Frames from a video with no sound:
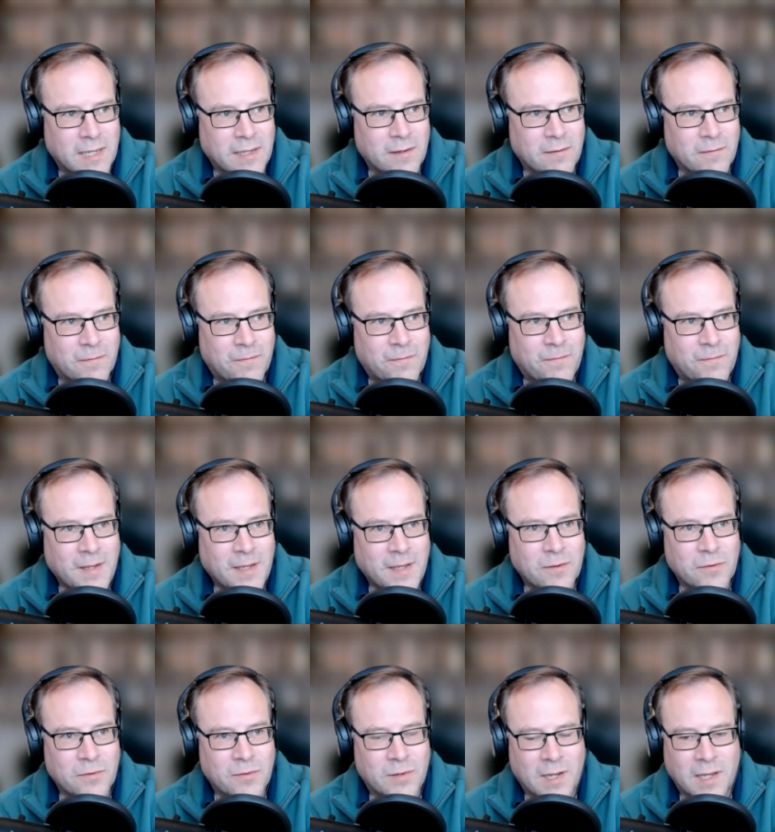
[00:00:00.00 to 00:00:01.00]
that
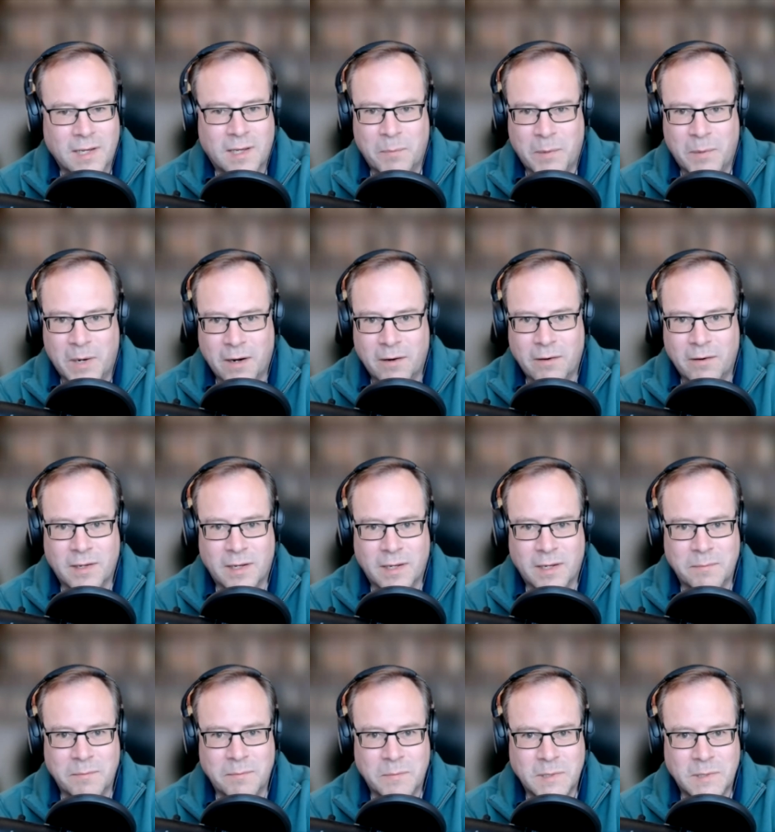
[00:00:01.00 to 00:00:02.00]
feels like a
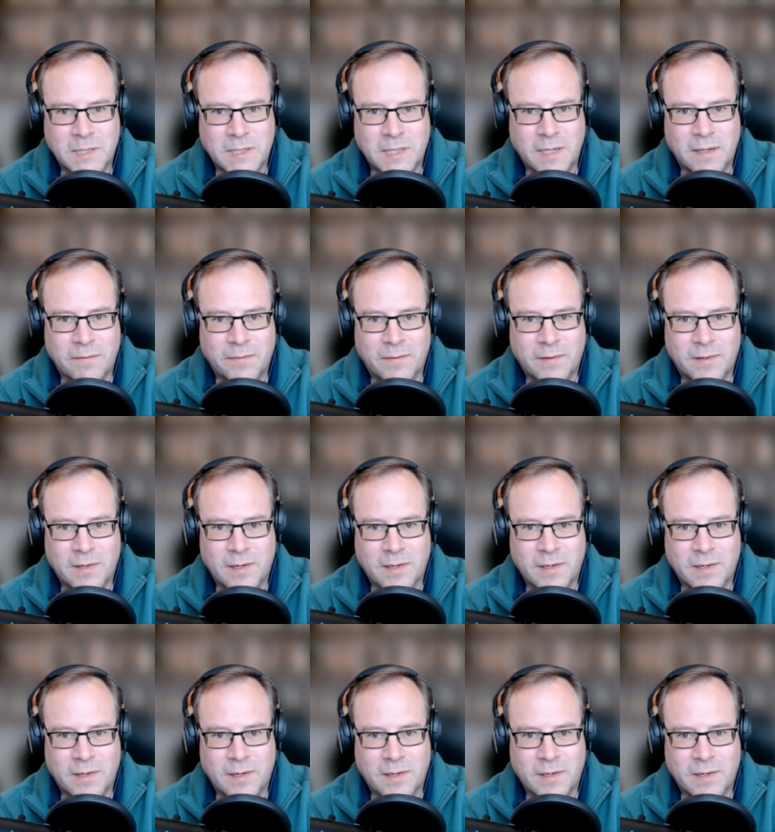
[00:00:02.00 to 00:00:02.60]
paradigm shift.